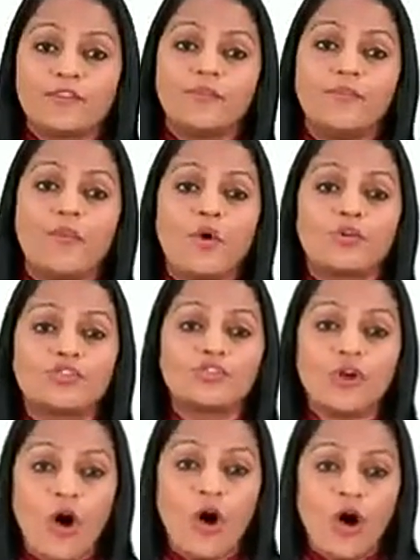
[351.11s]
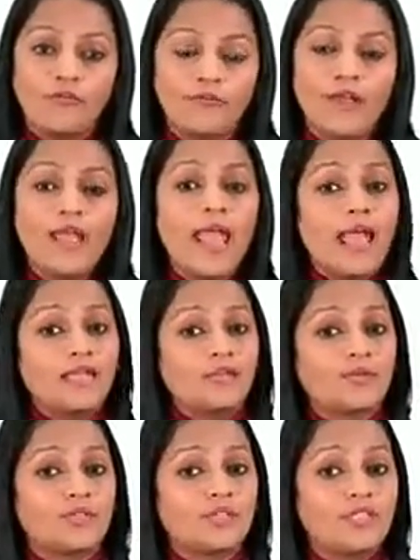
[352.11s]
for the post of, and
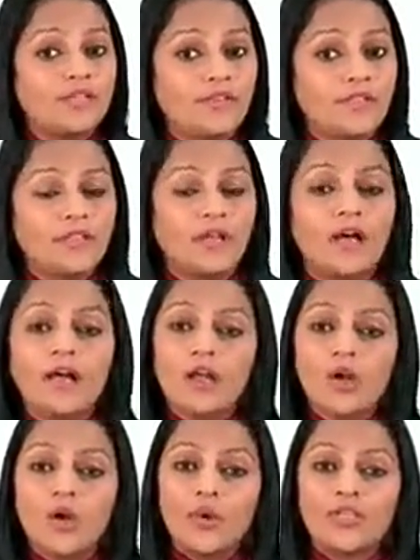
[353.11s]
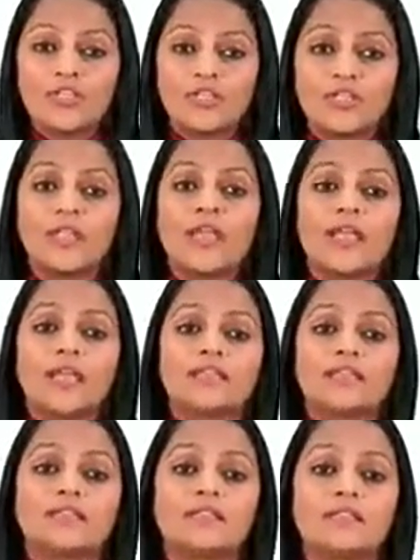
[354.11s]
it was given in the question,
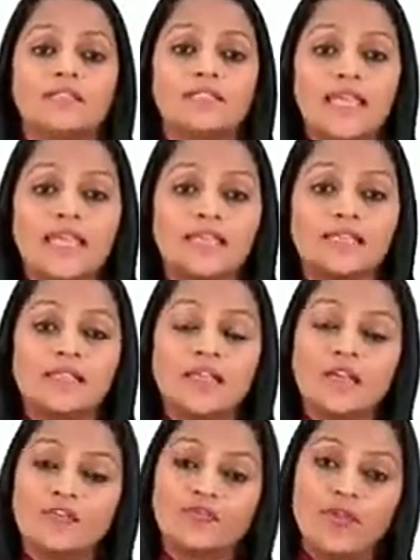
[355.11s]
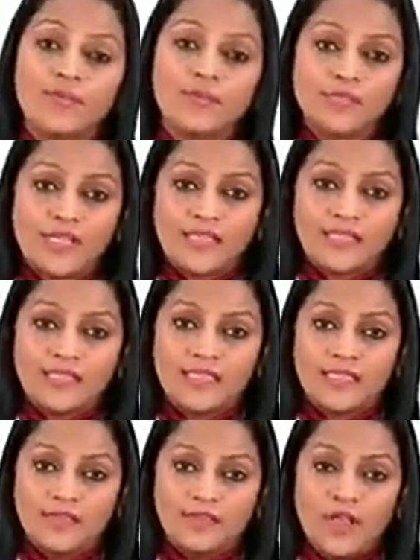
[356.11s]
it is sales
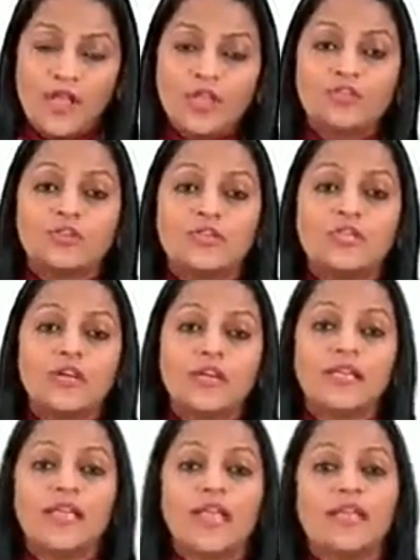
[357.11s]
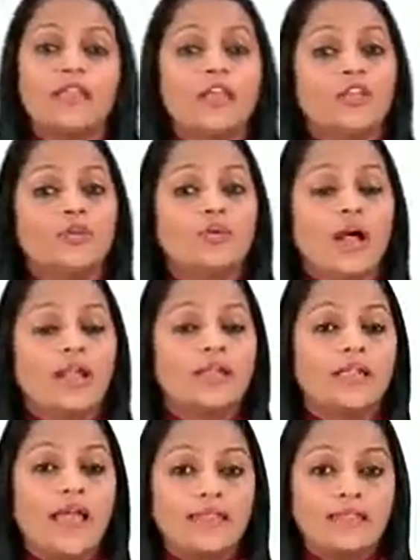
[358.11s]
representative. So here again, you
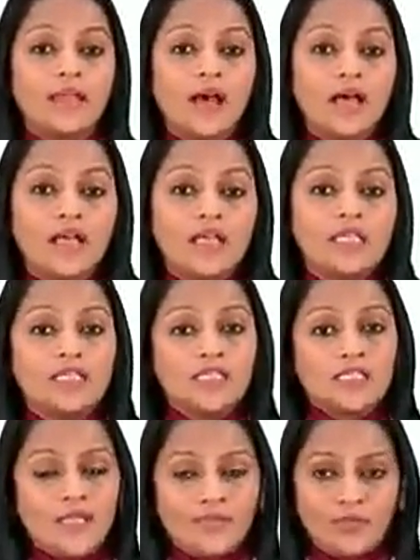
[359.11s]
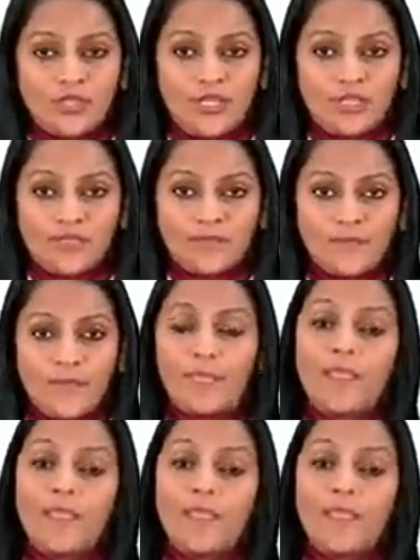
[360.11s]
underline the subject.